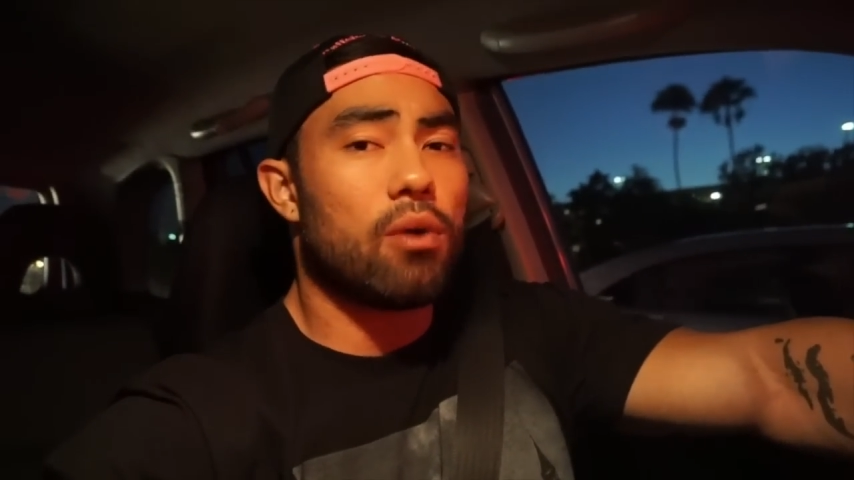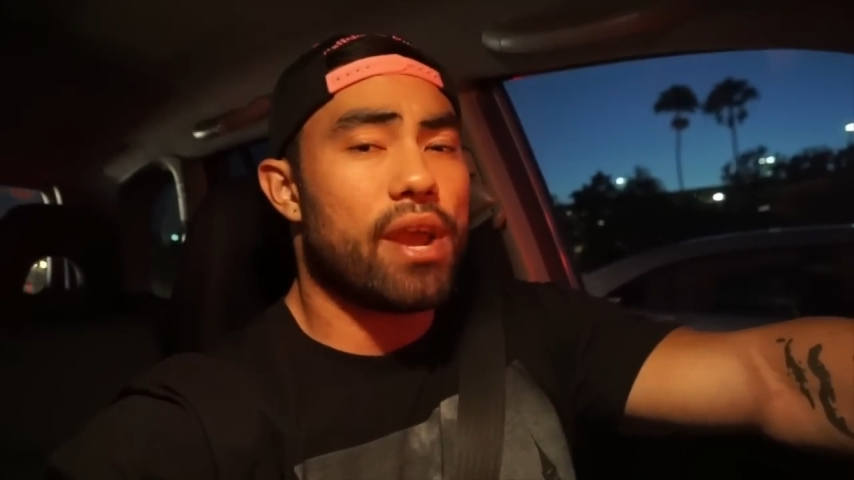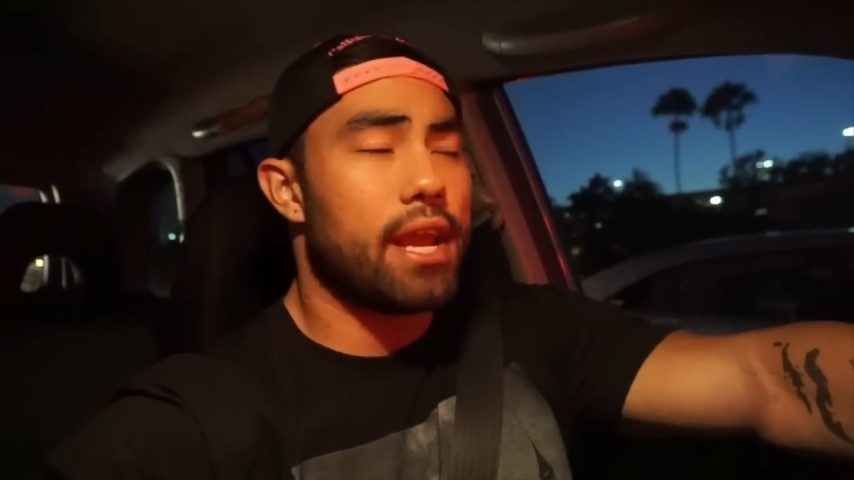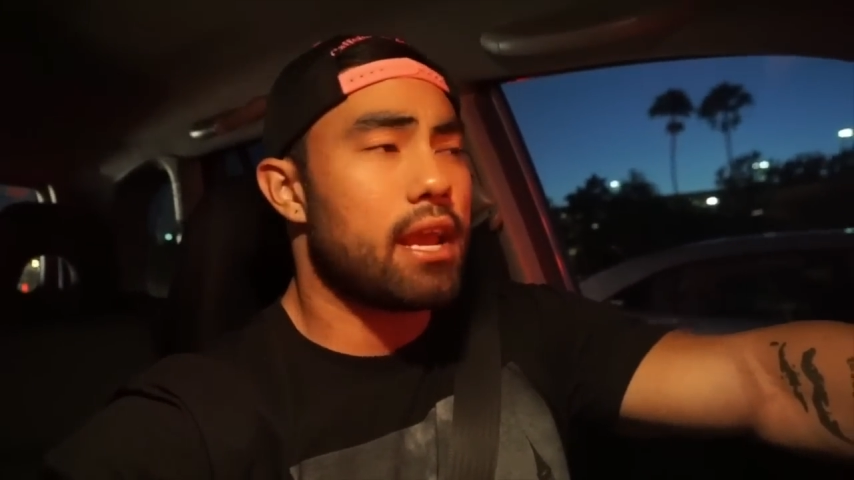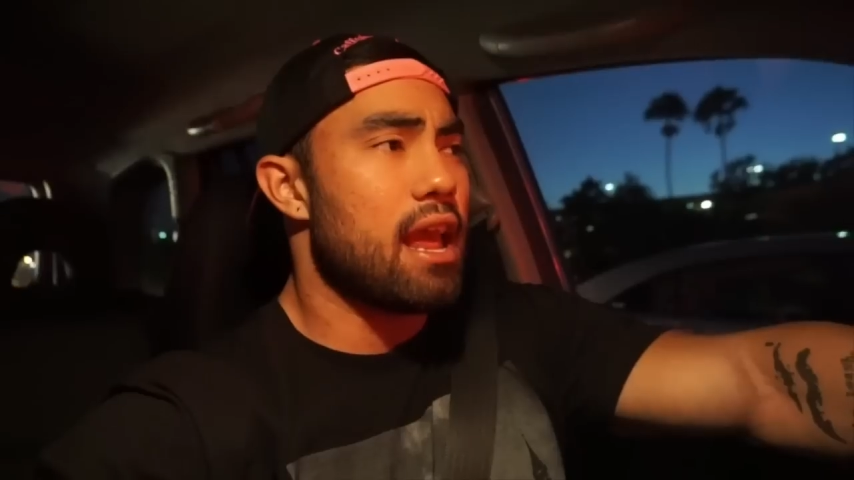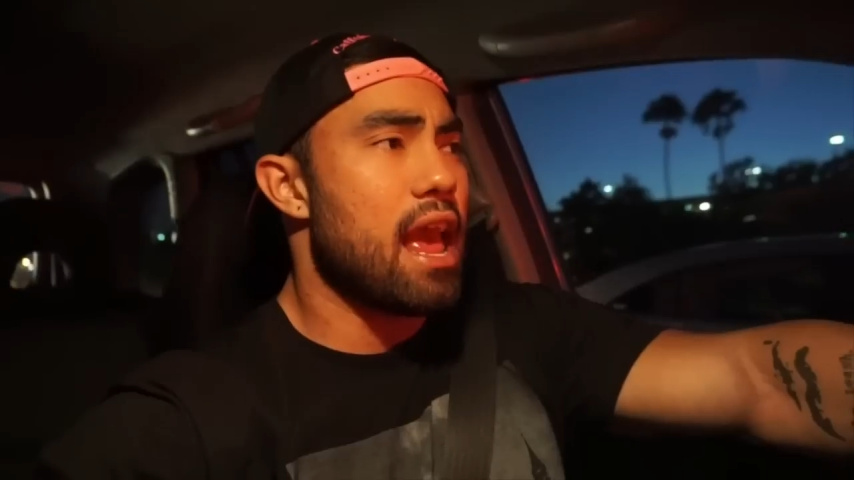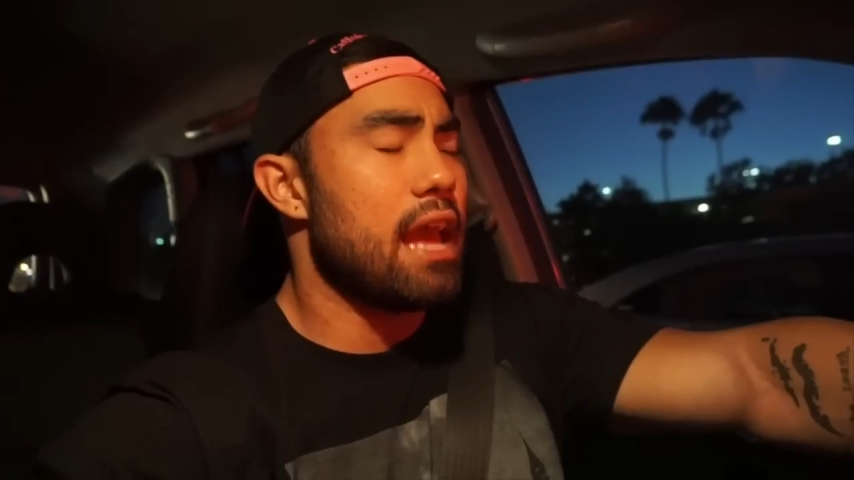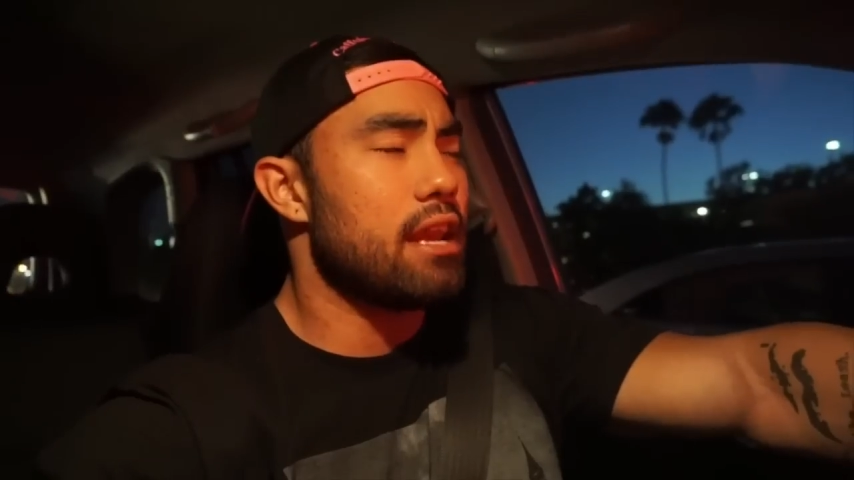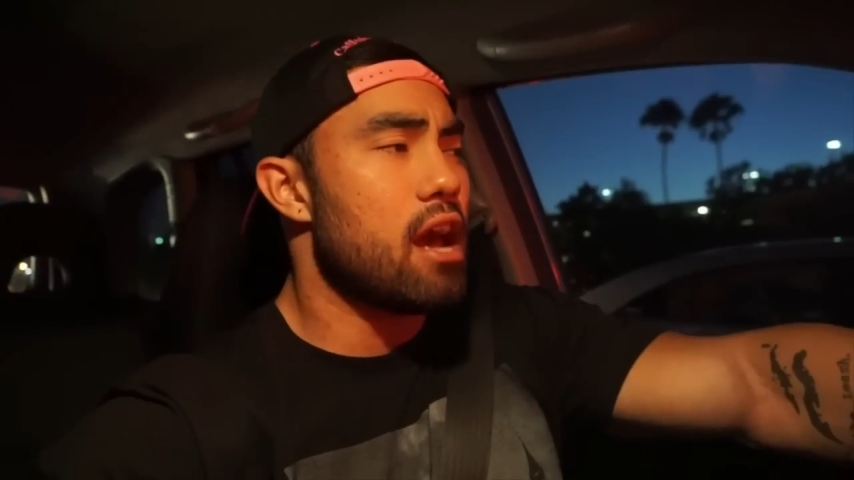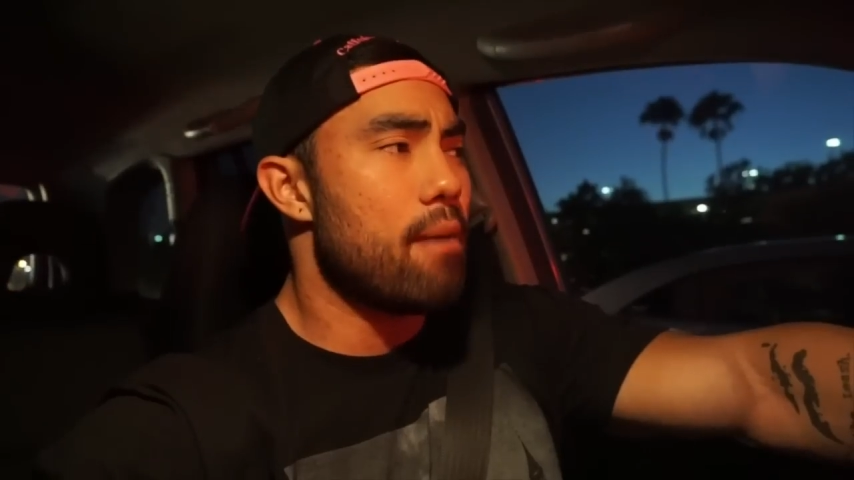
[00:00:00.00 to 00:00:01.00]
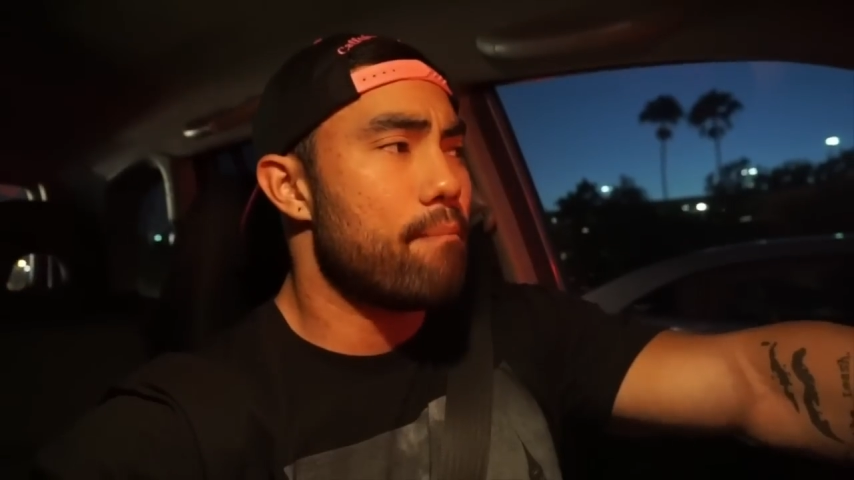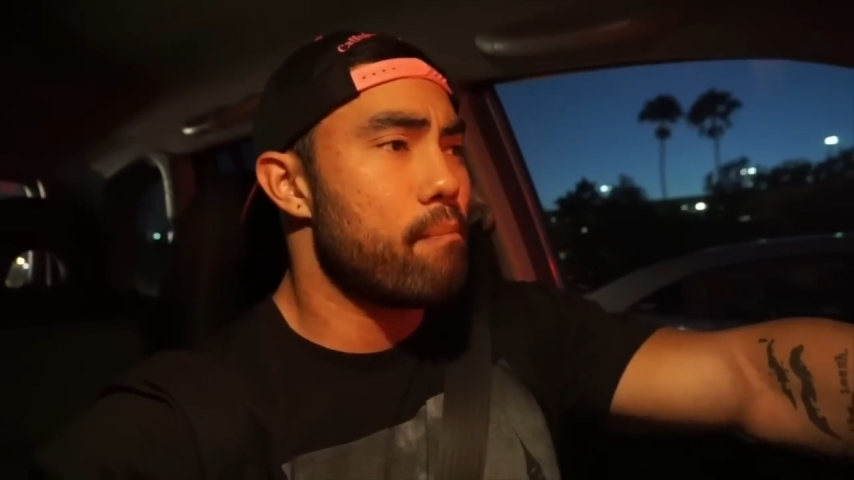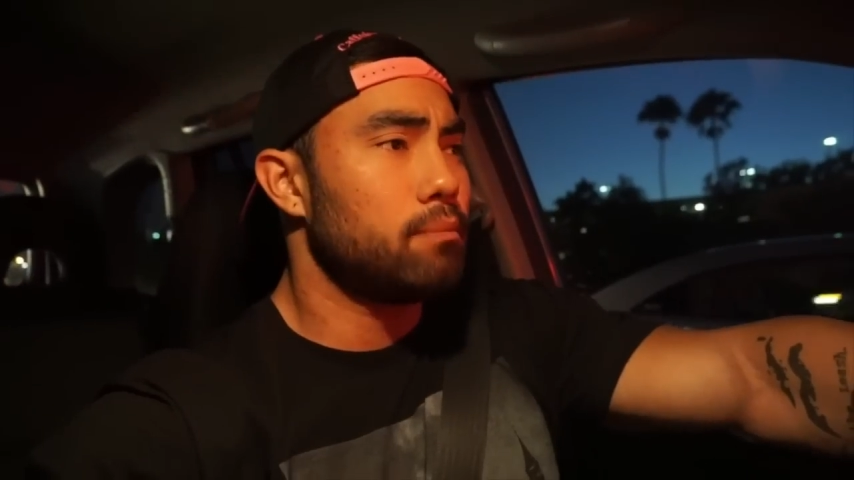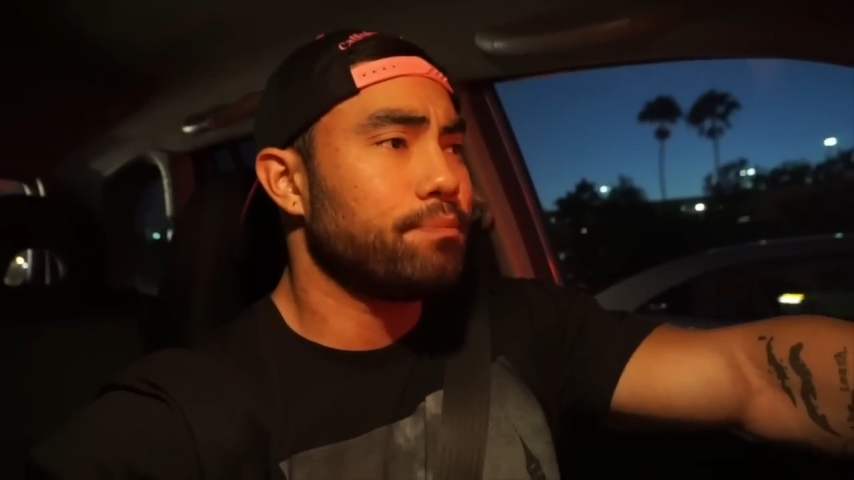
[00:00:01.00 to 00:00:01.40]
a week, and